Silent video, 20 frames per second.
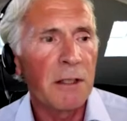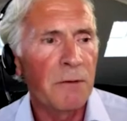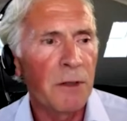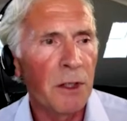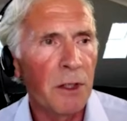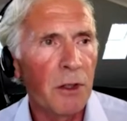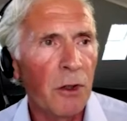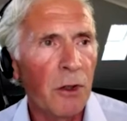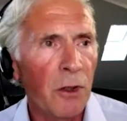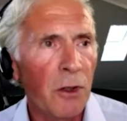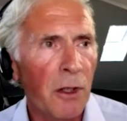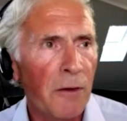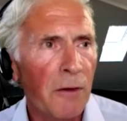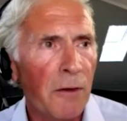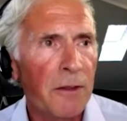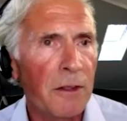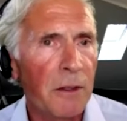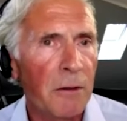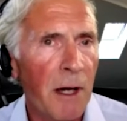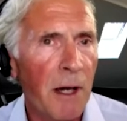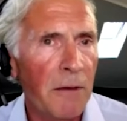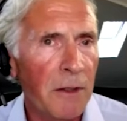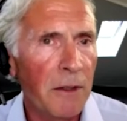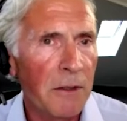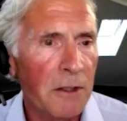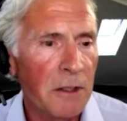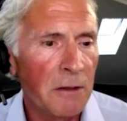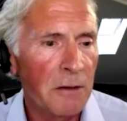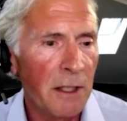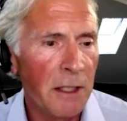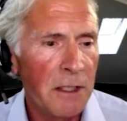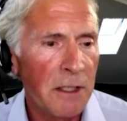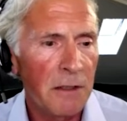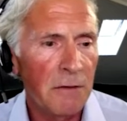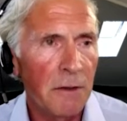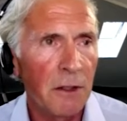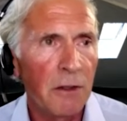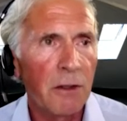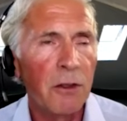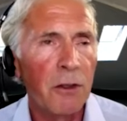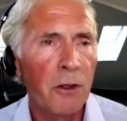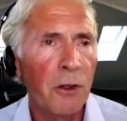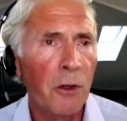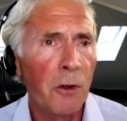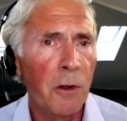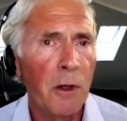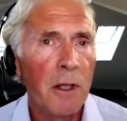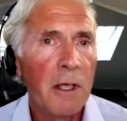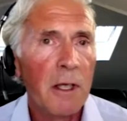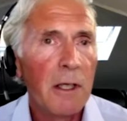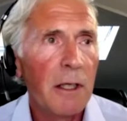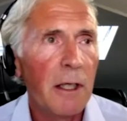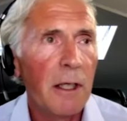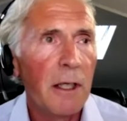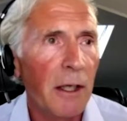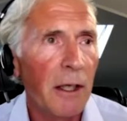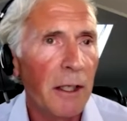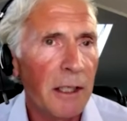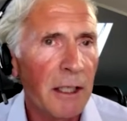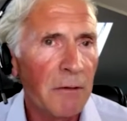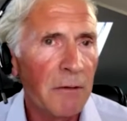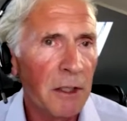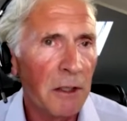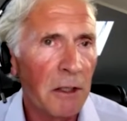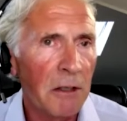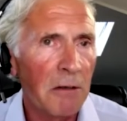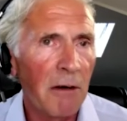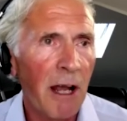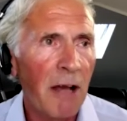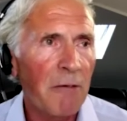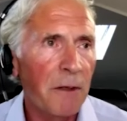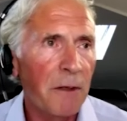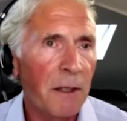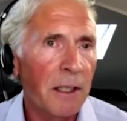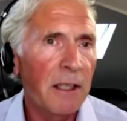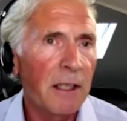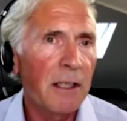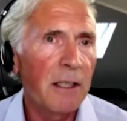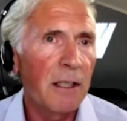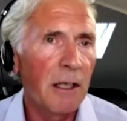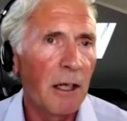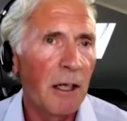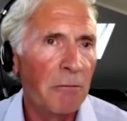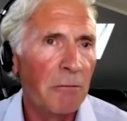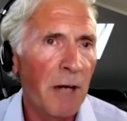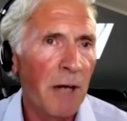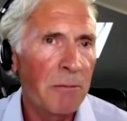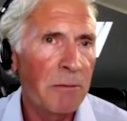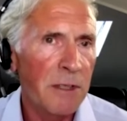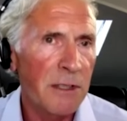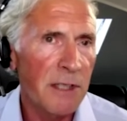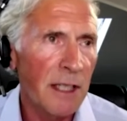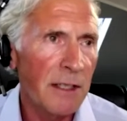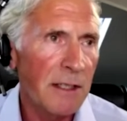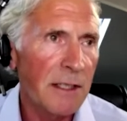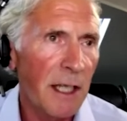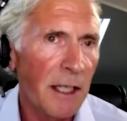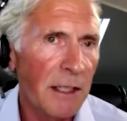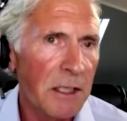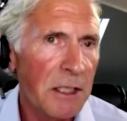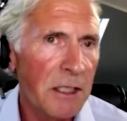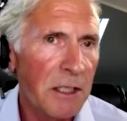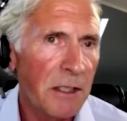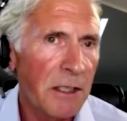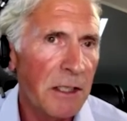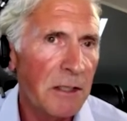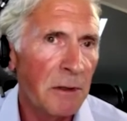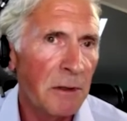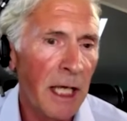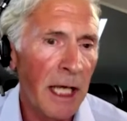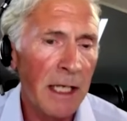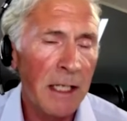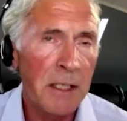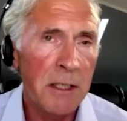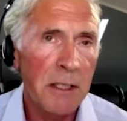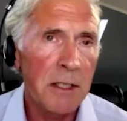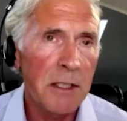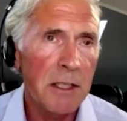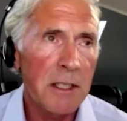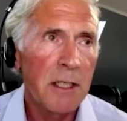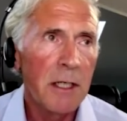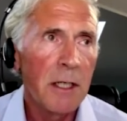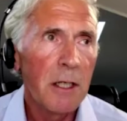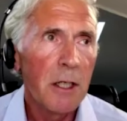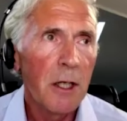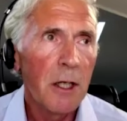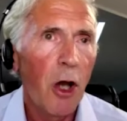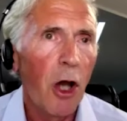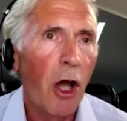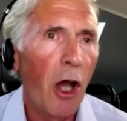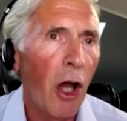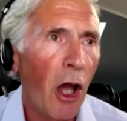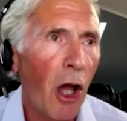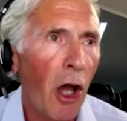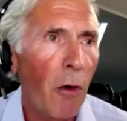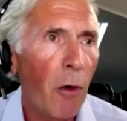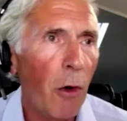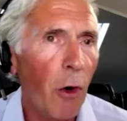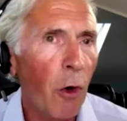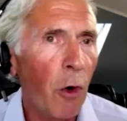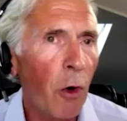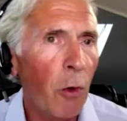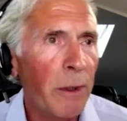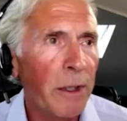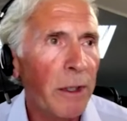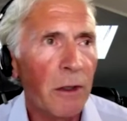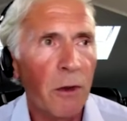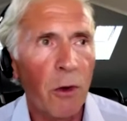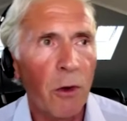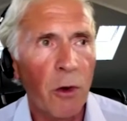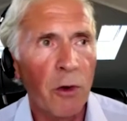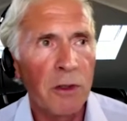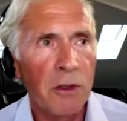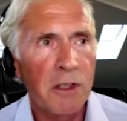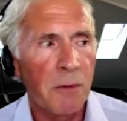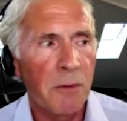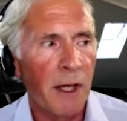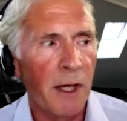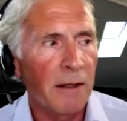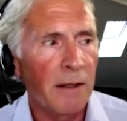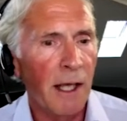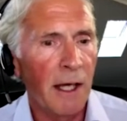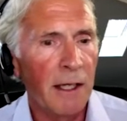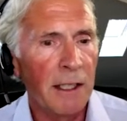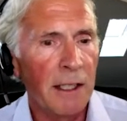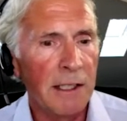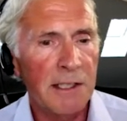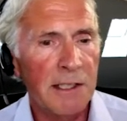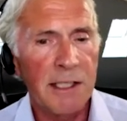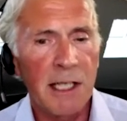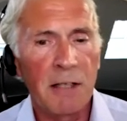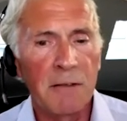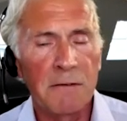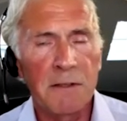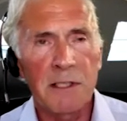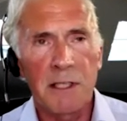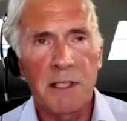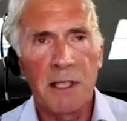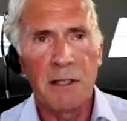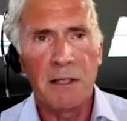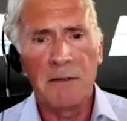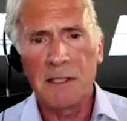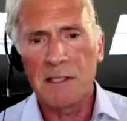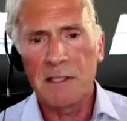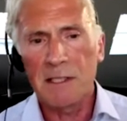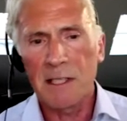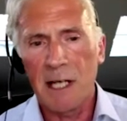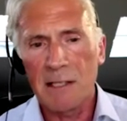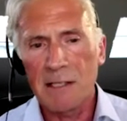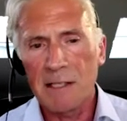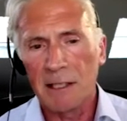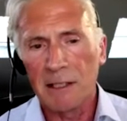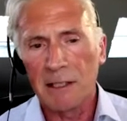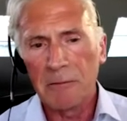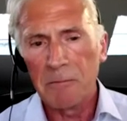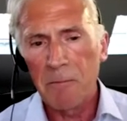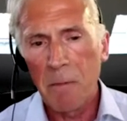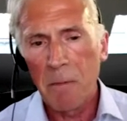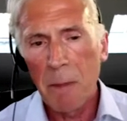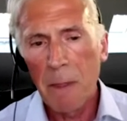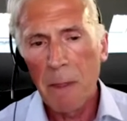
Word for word: of a caller throughout the duration of the call, uh, giving a graphic representation to an agent, uh, or we can automate that in a self-service setting.